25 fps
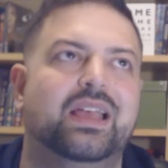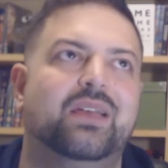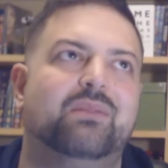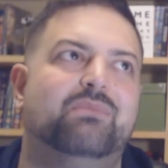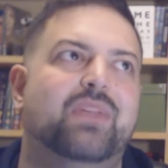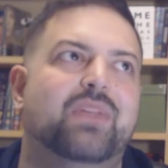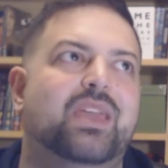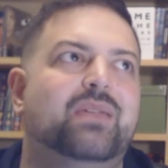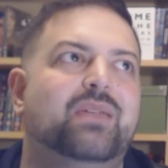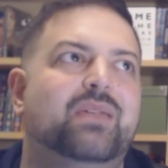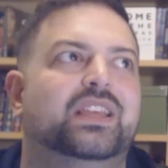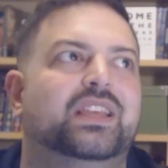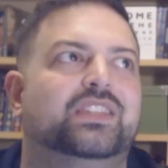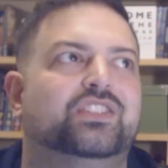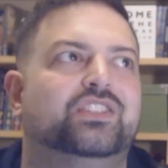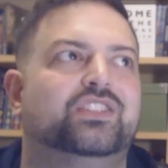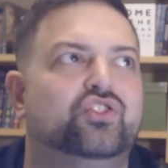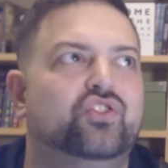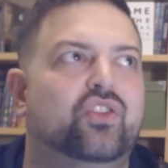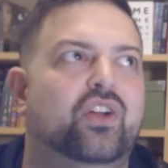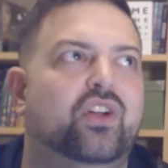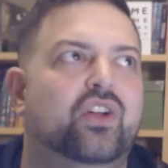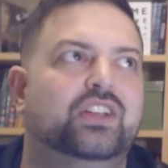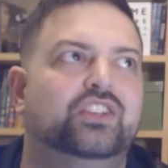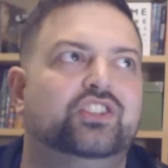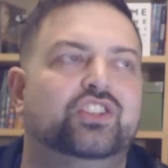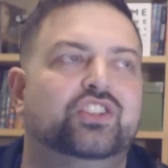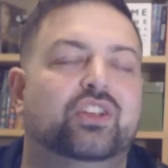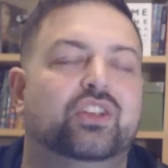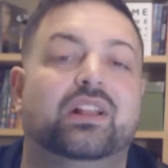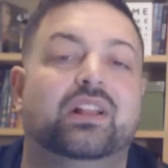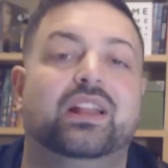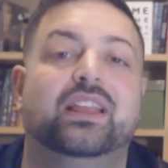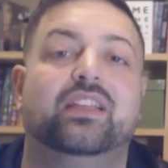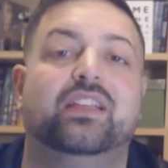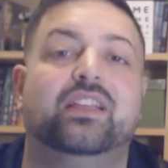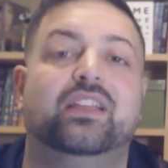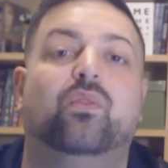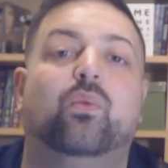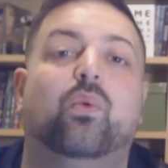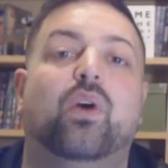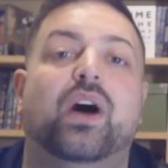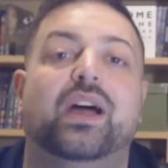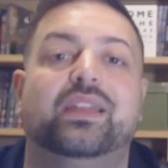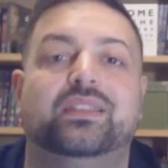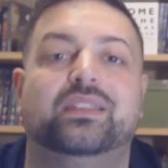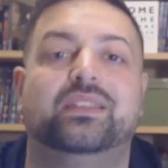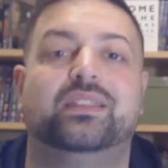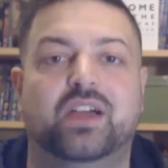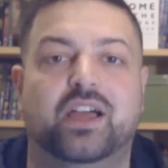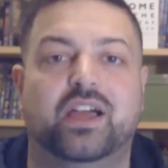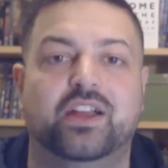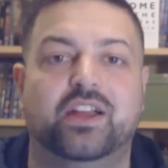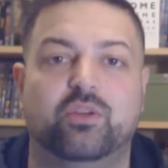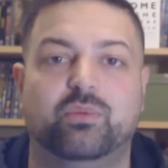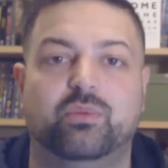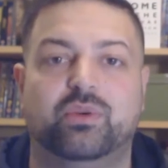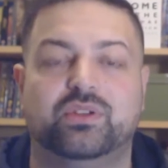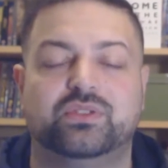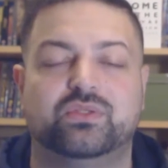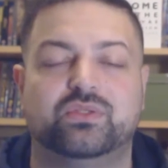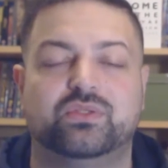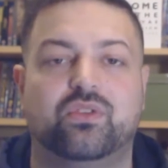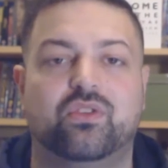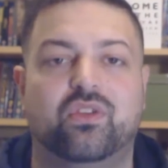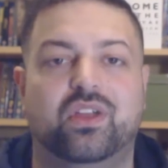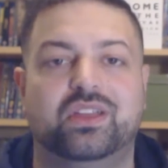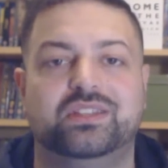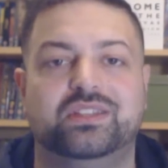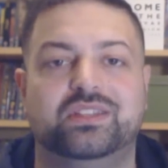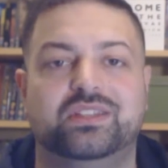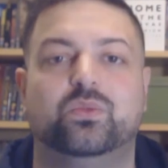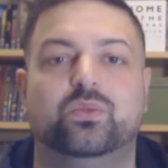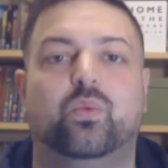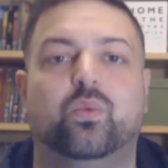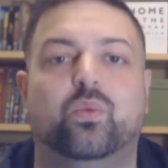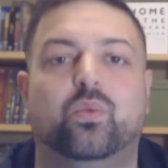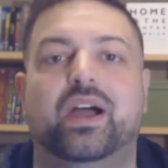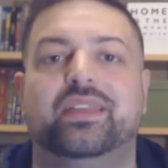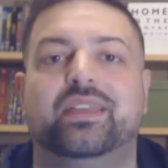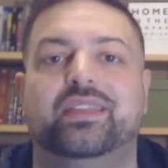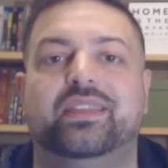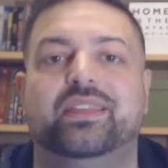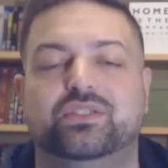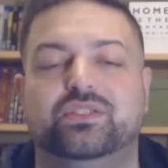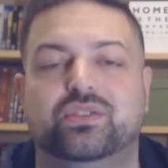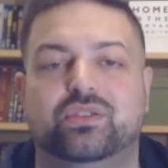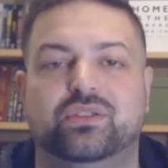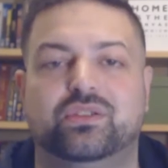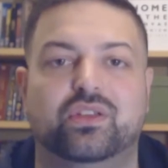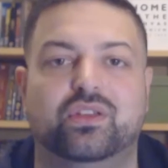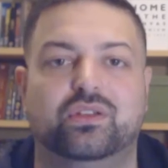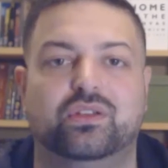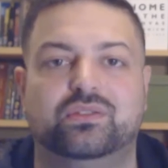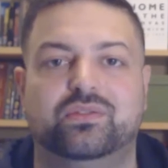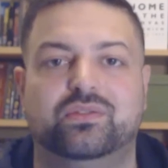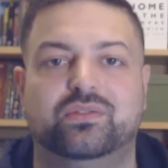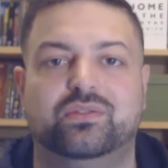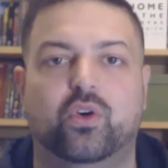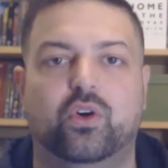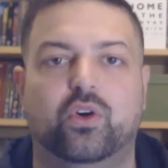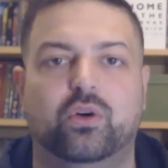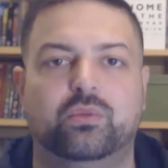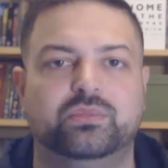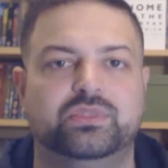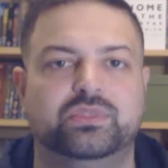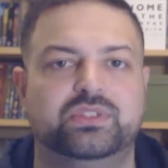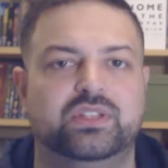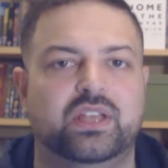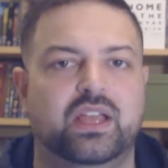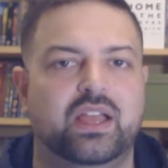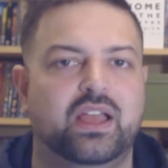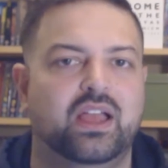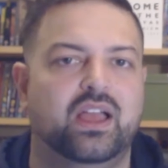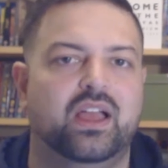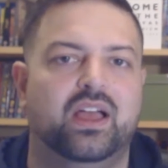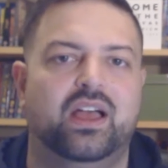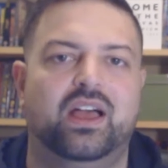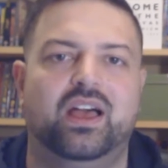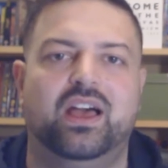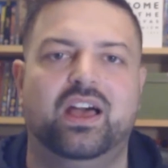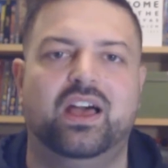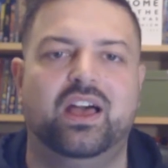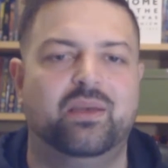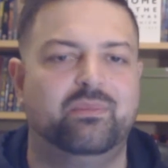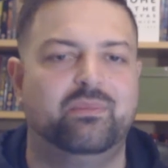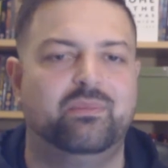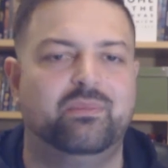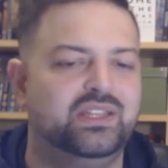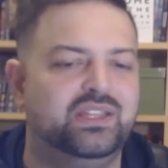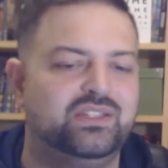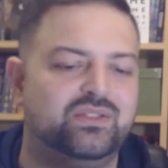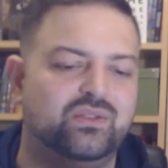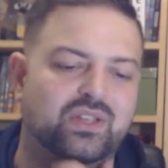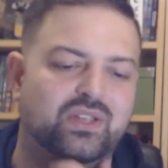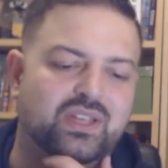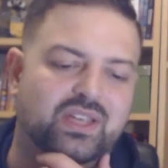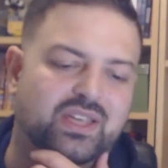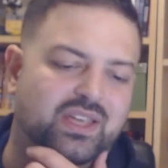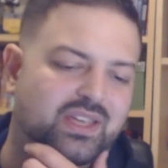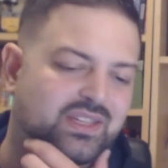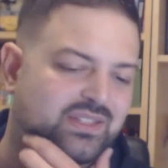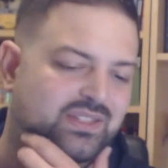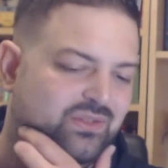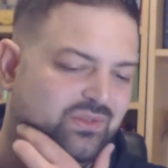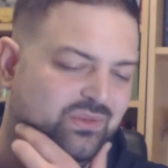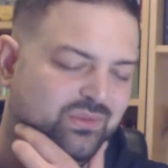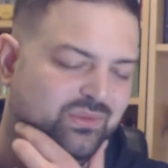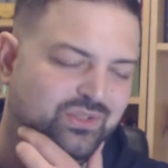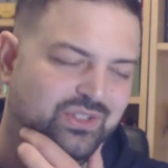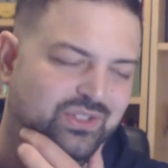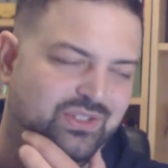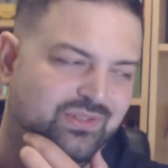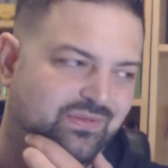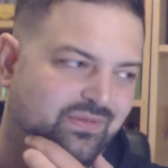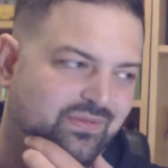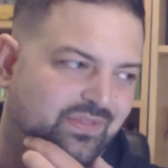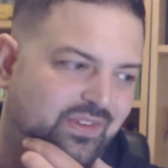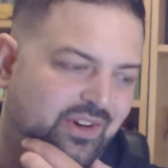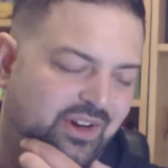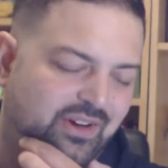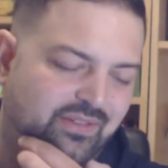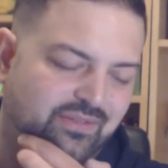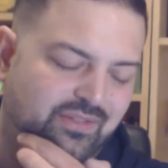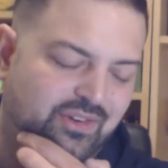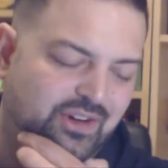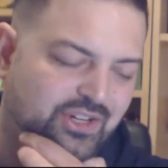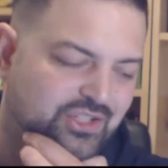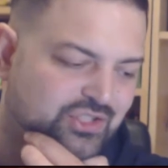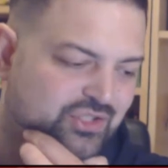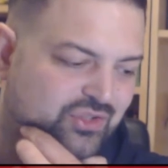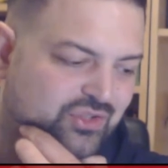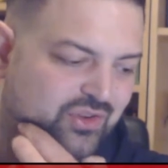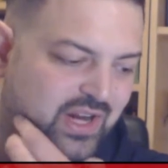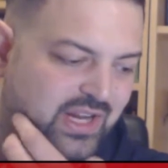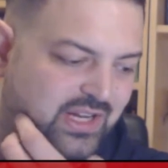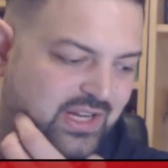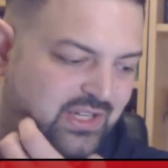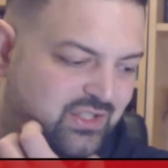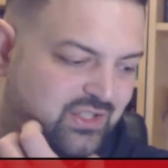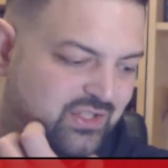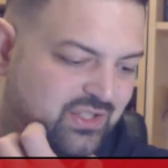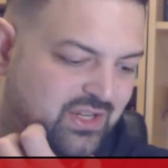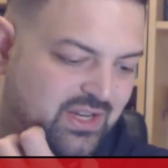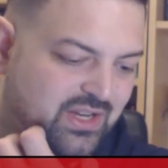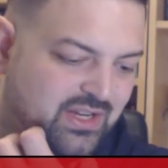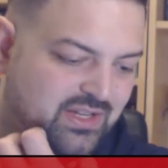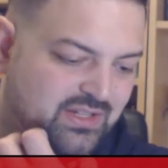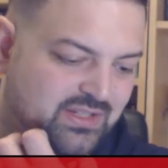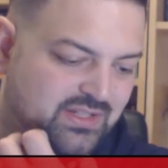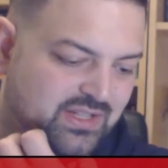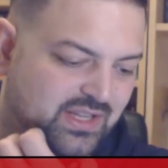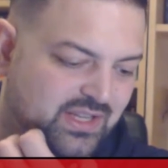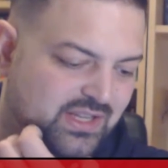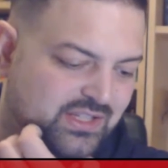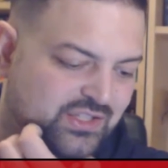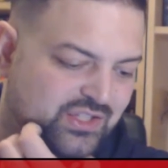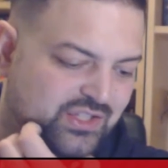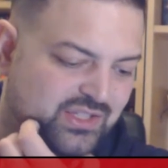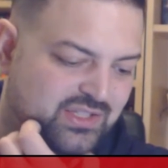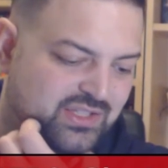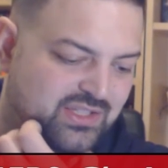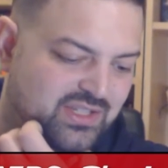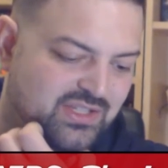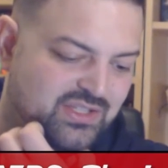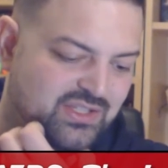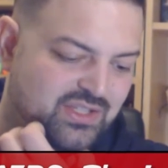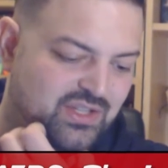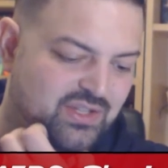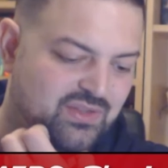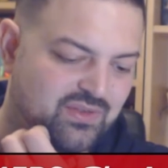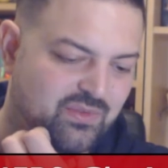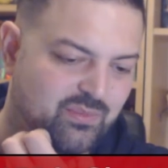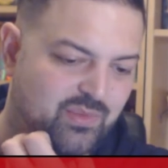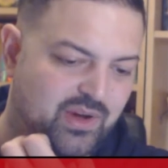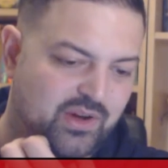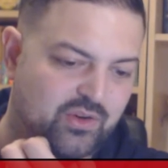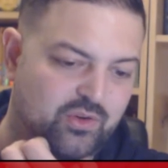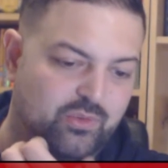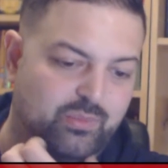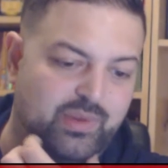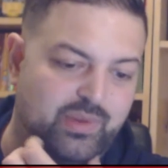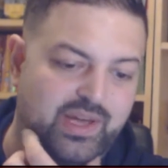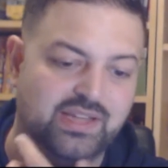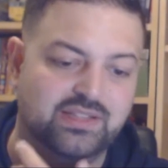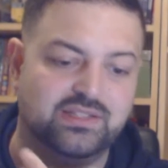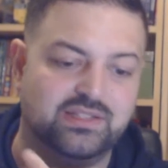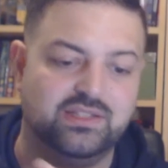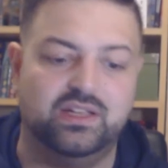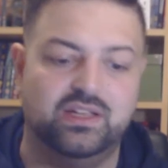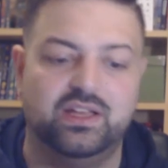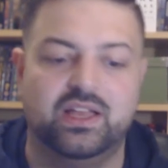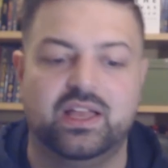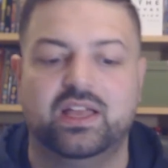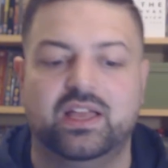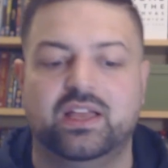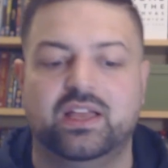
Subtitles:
maybe that's to try and show the link of why the Dinobots were created, why they took those forms. But it's all just very, very strange, and it's just an excuse for Michael Bay to